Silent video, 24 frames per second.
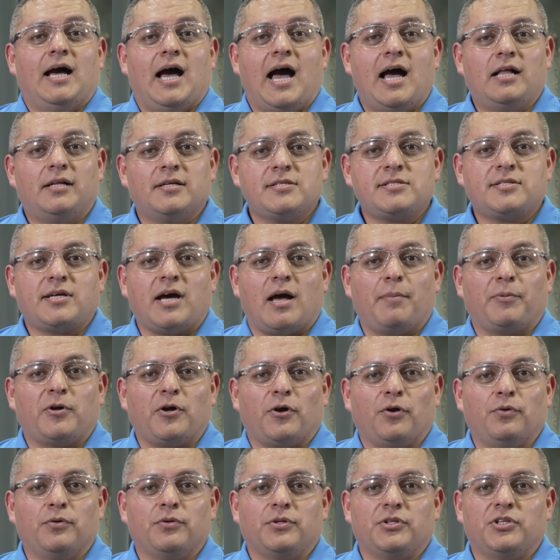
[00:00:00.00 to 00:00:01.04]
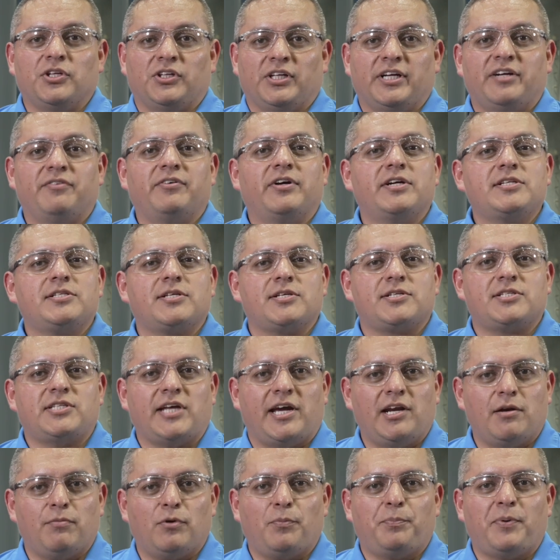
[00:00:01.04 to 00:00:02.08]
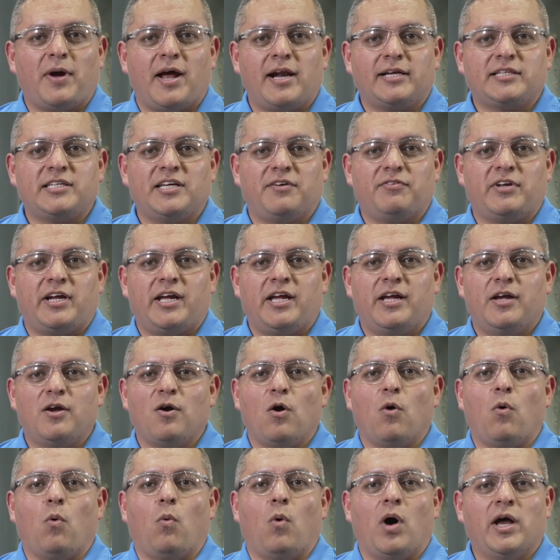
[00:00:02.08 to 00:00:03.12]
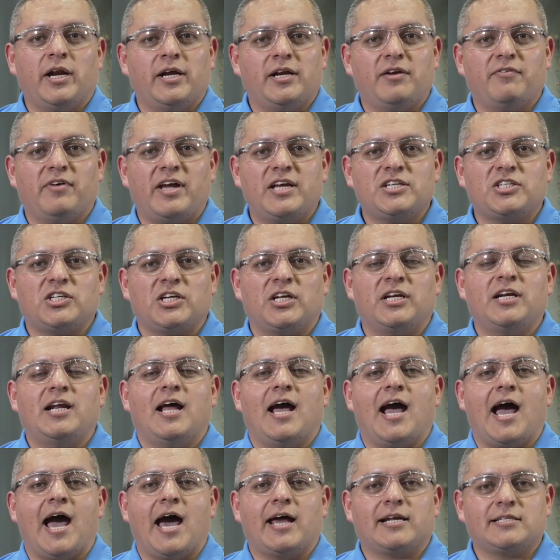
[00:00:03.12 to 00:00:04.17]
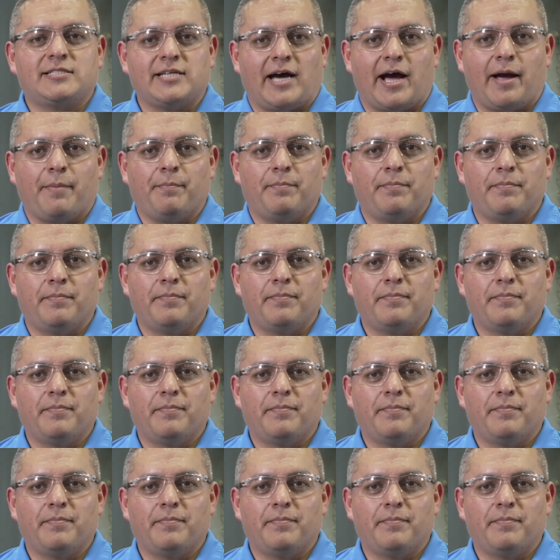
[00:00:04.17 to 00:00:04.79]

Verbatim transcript: Atlas Copco, delivering sustainable productivity, one innovation at a time.